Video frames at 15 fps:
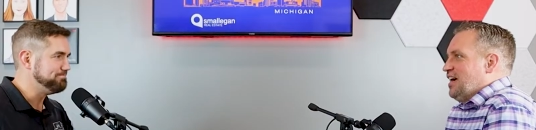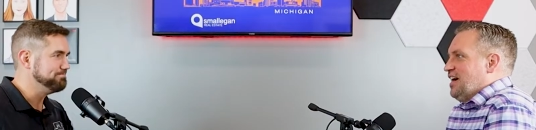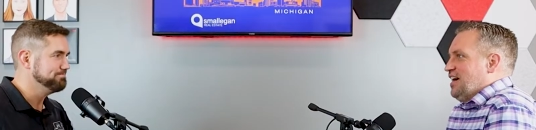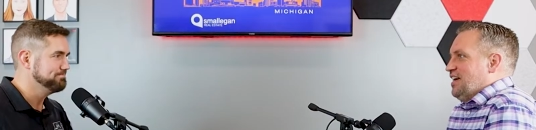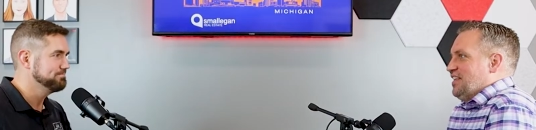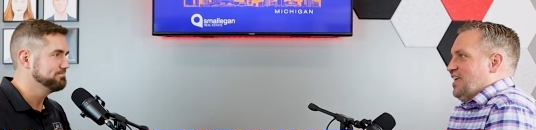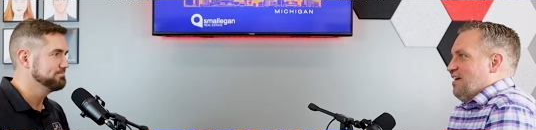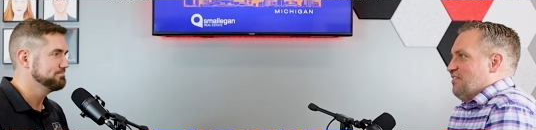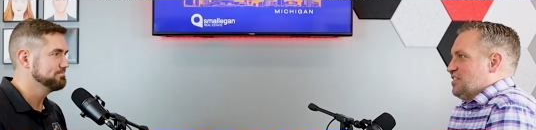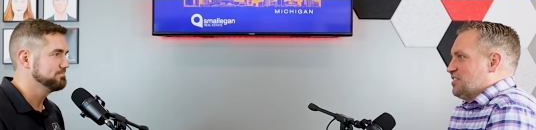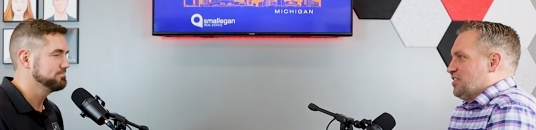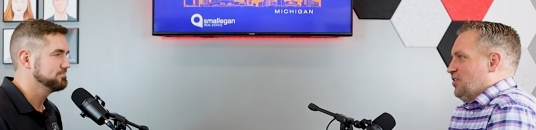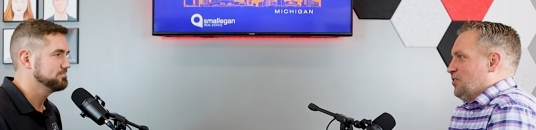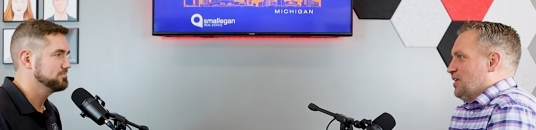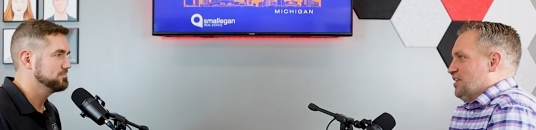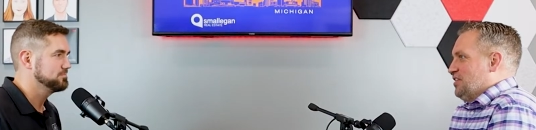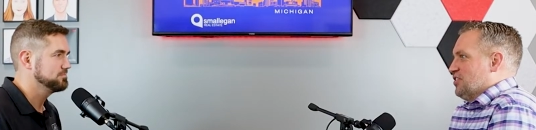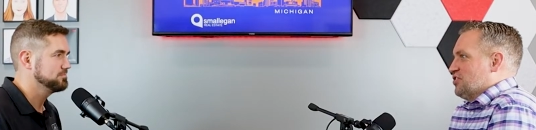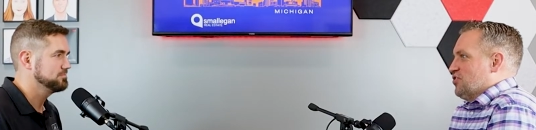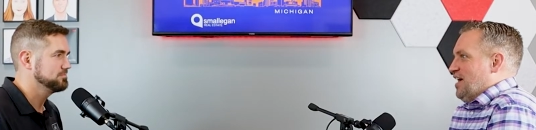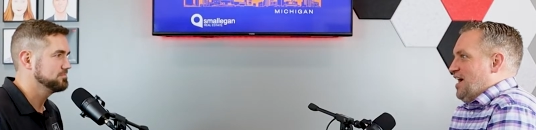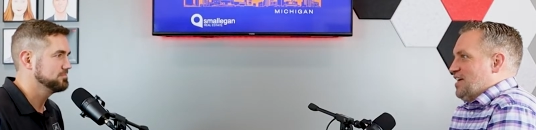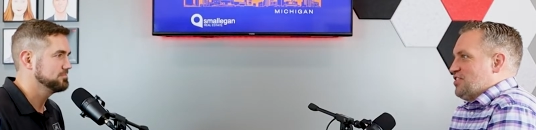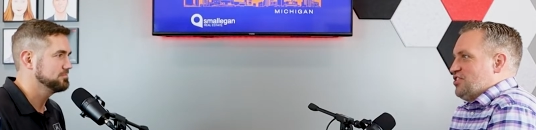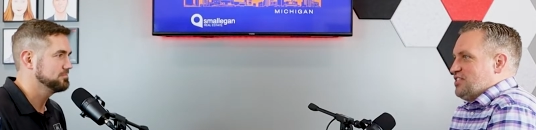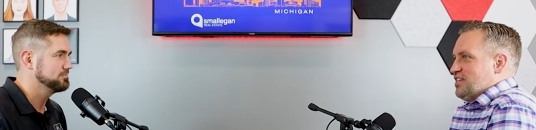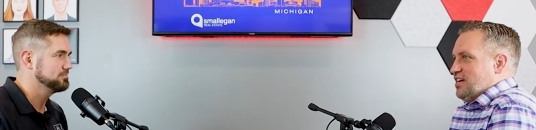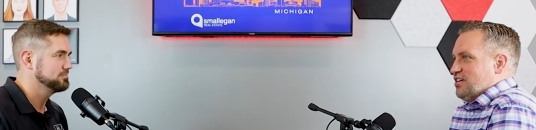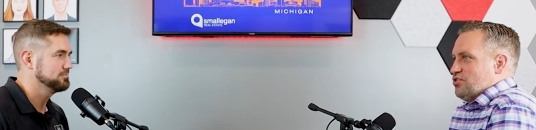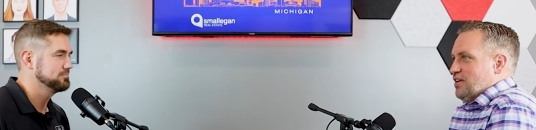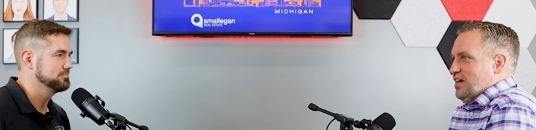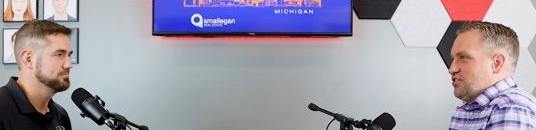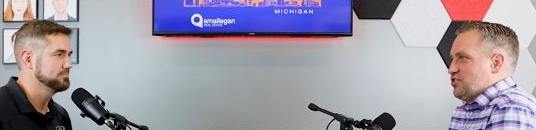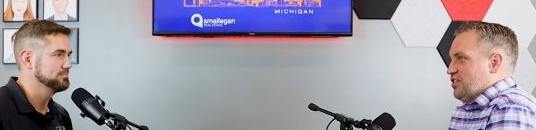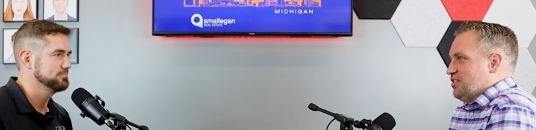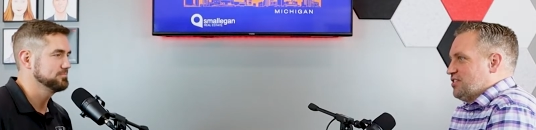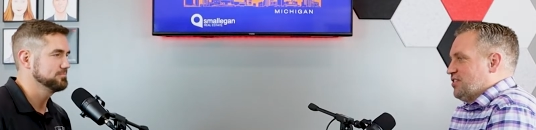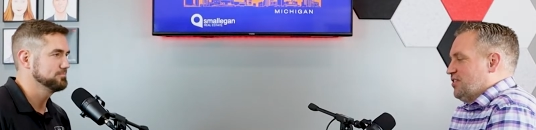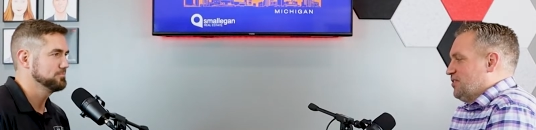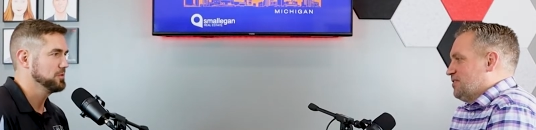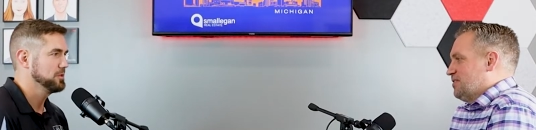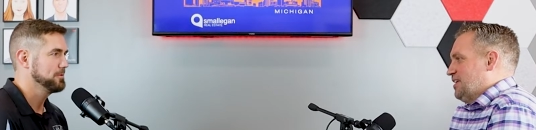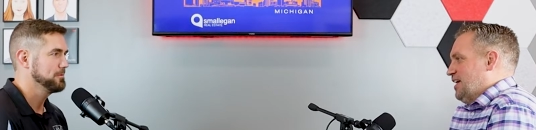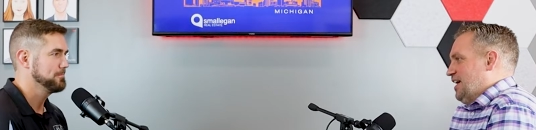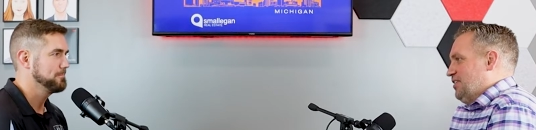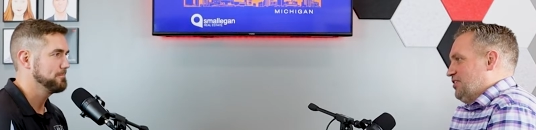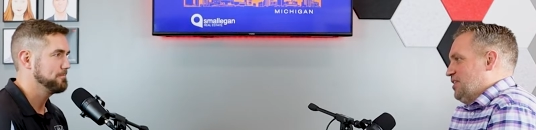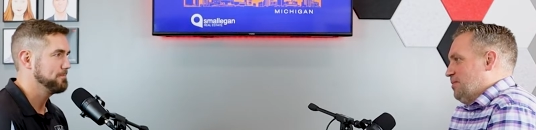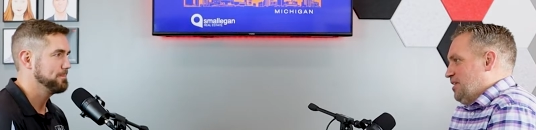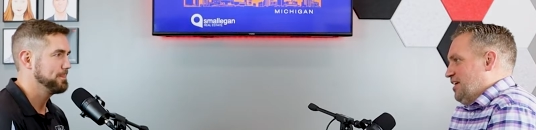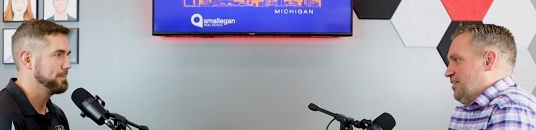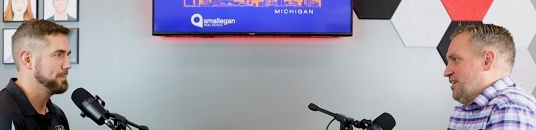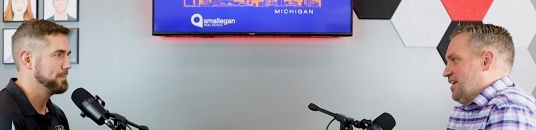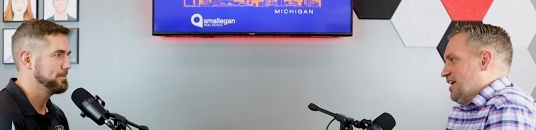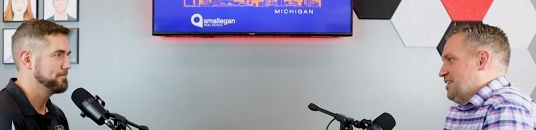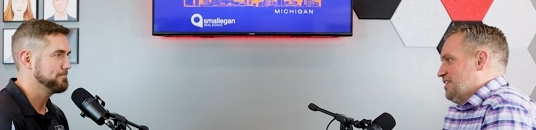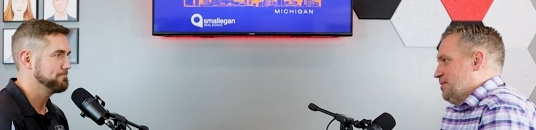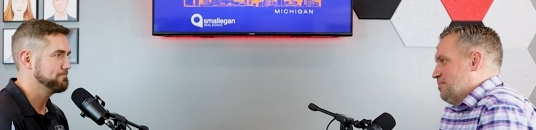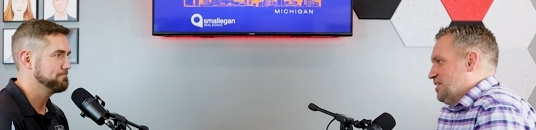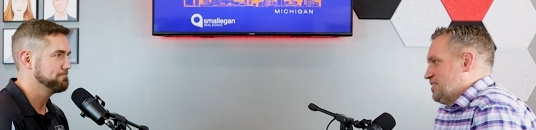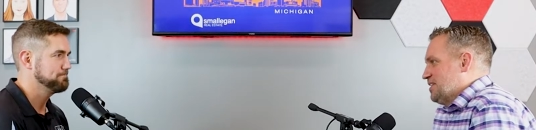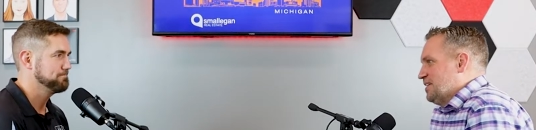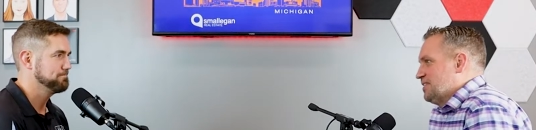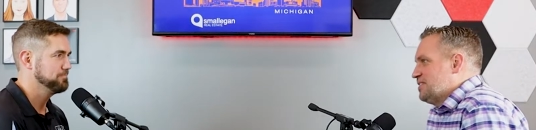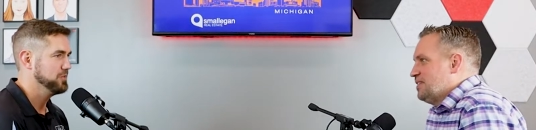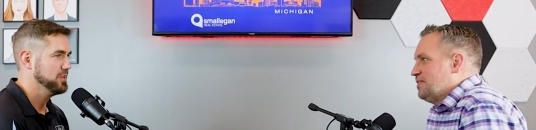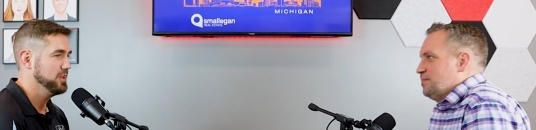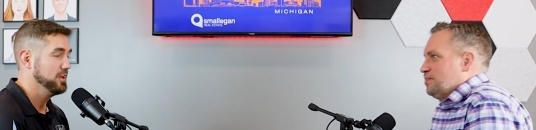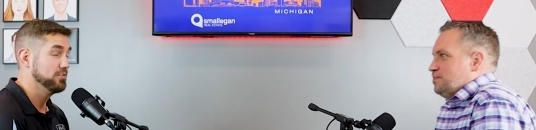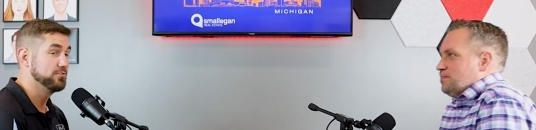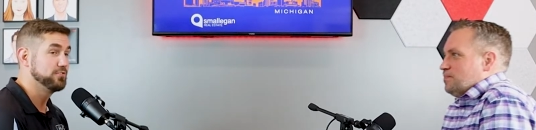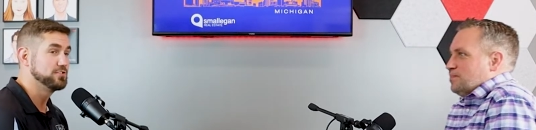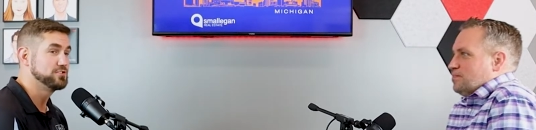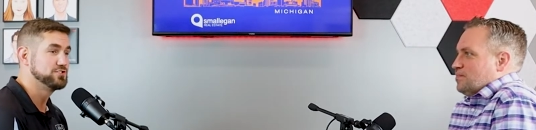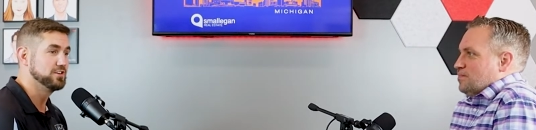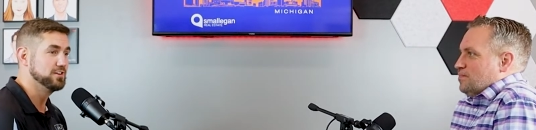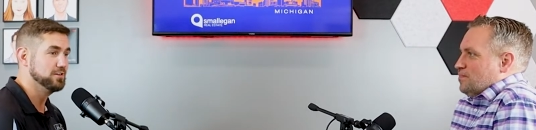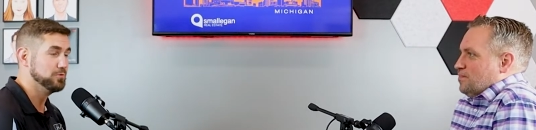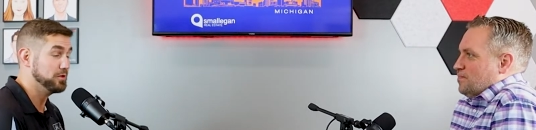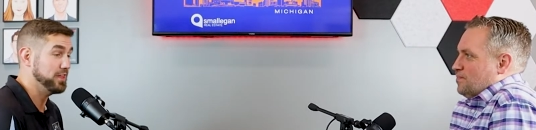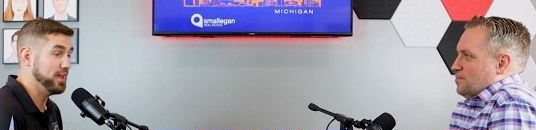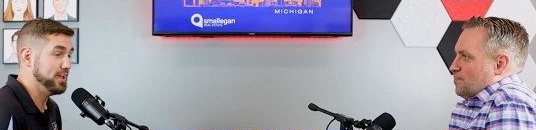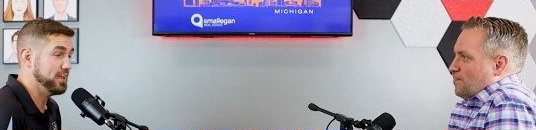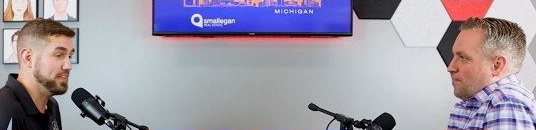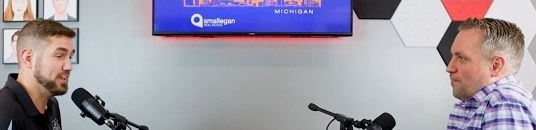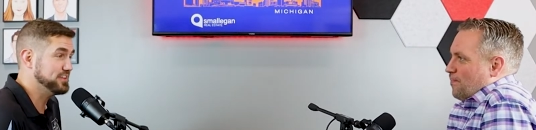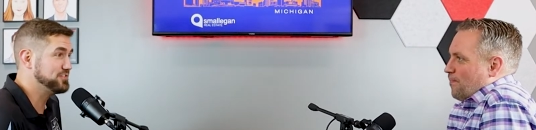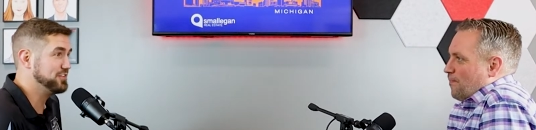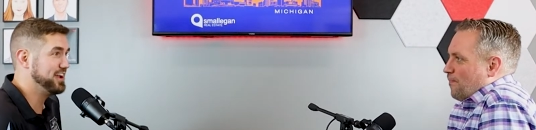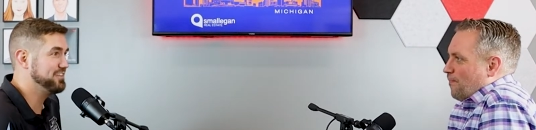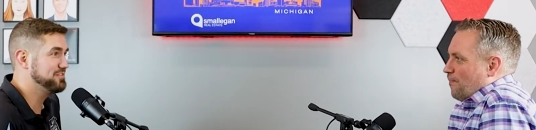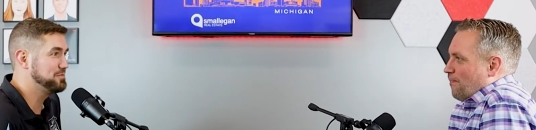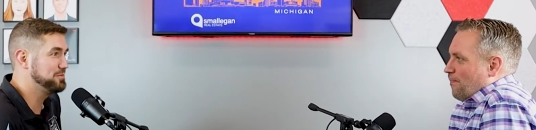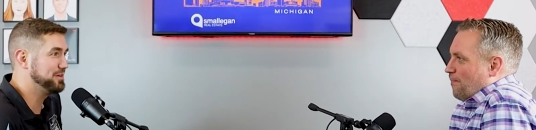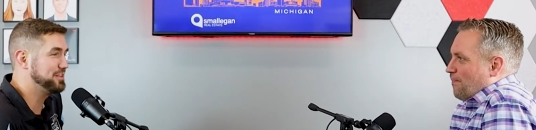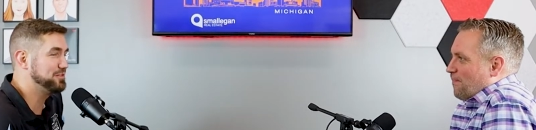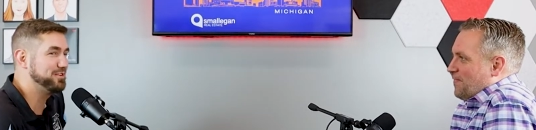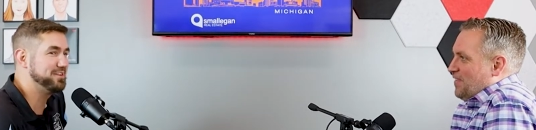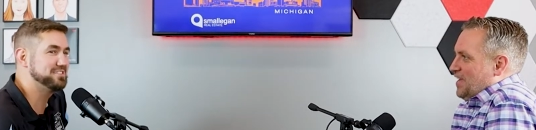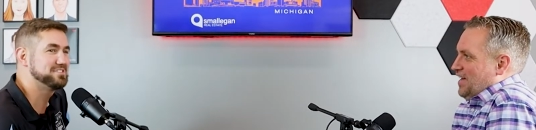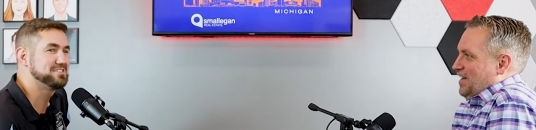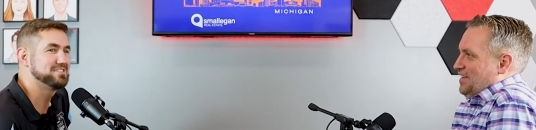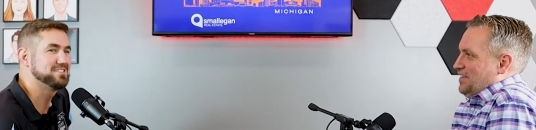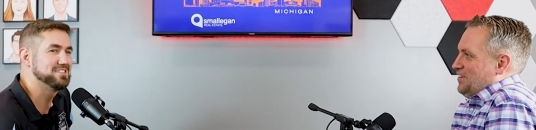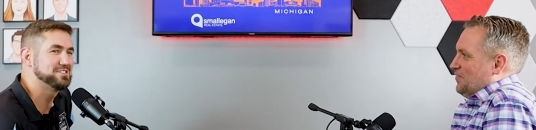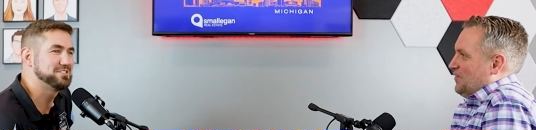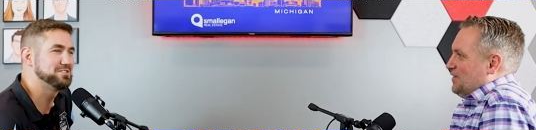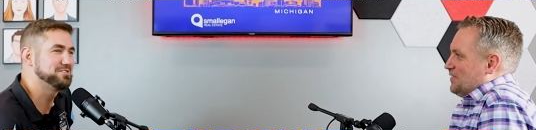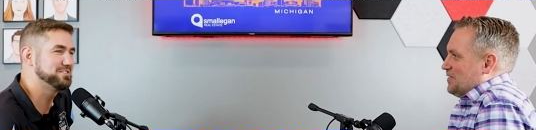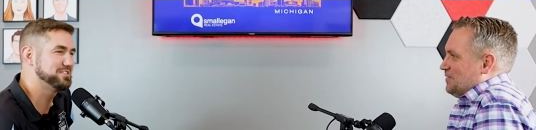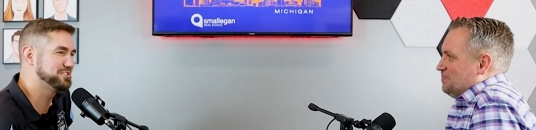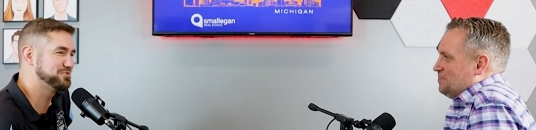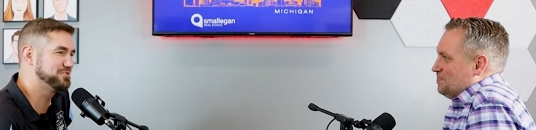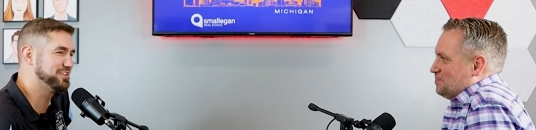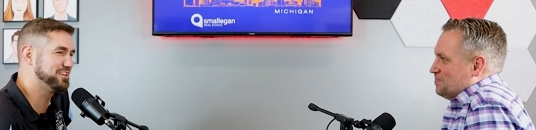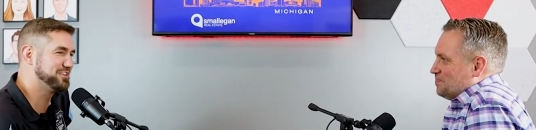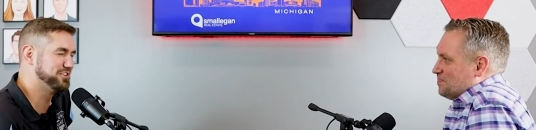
Speaker 1: uh, and they have a slogan, "Your trash is our treasure." So, Kyle, tell me how you got into the business.
Speaker 2: For sure. Well, yeah, thanks for having me. By the way, yeah, you're welcome. This is really